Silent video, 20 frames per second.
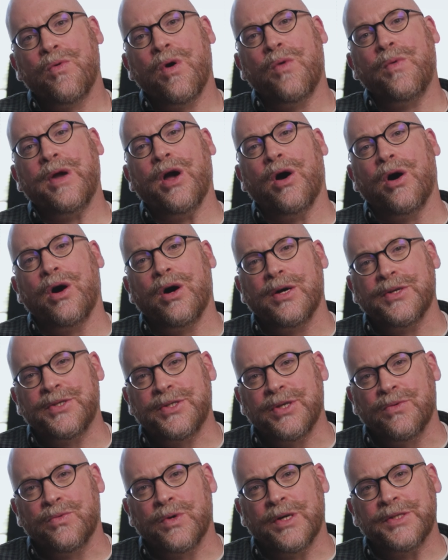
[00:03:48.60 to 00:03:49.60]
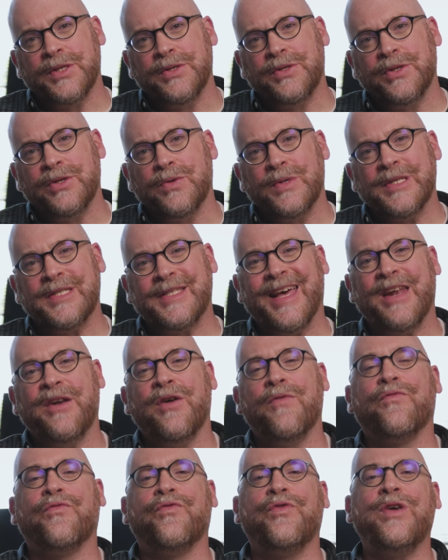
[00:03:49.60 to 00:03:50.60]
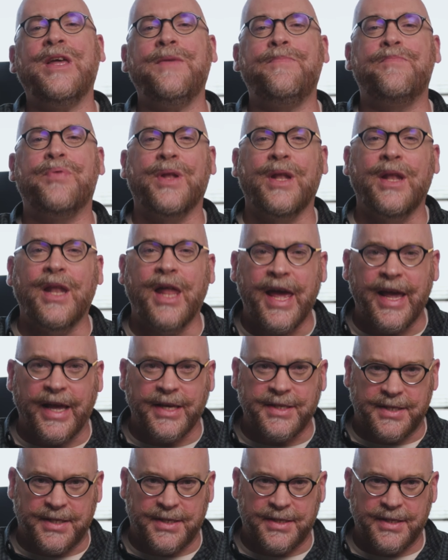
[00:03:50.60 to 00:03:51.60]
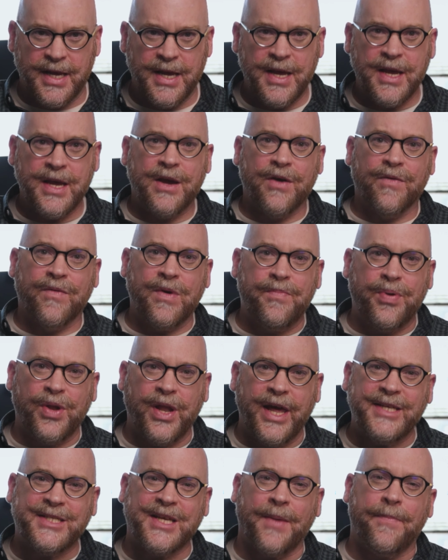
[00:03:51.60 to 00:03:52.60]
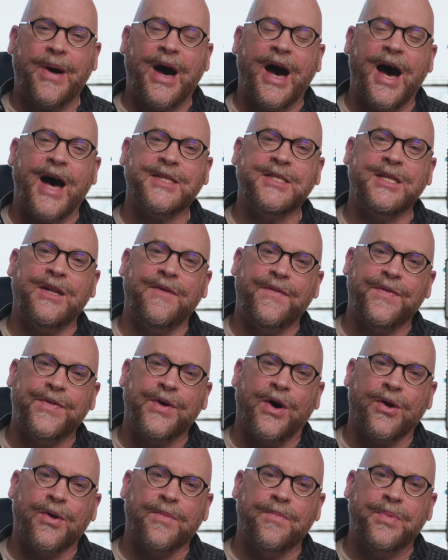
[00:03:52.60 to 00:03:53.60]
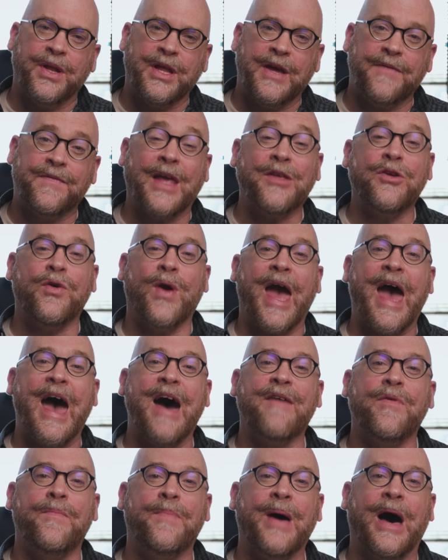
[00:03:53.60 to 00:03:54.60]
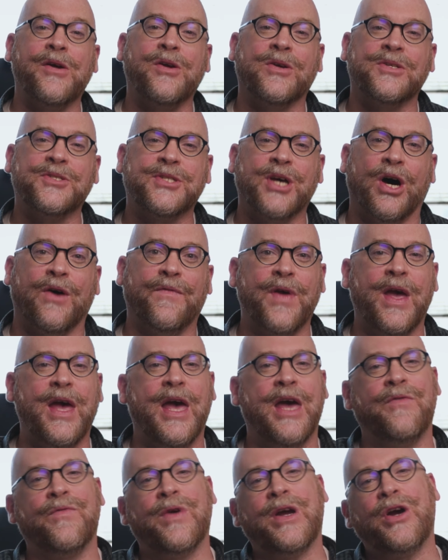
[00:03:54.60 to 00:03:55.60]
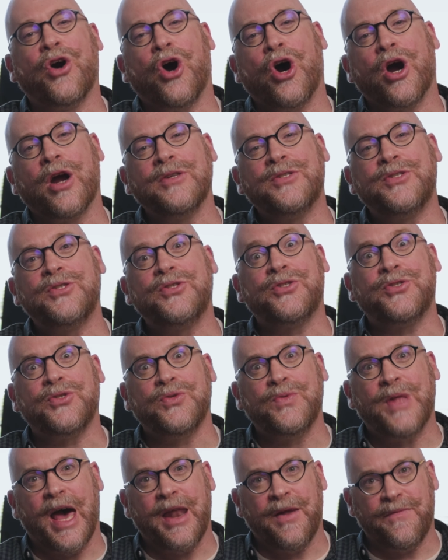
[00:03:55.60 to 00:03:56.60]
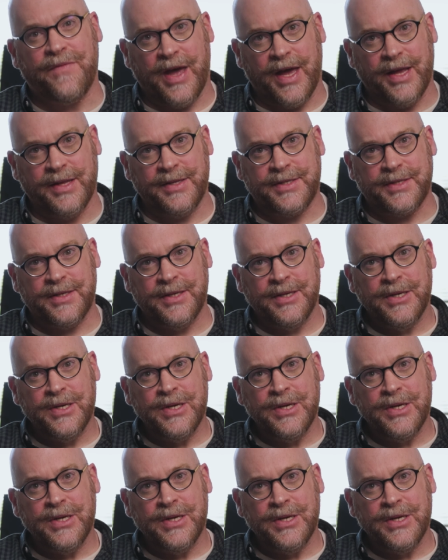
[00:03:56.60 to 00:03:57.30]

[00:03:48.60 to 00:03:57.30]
What we also want to do is then replace a positive thought or belief that you have about yourself in regards to that event.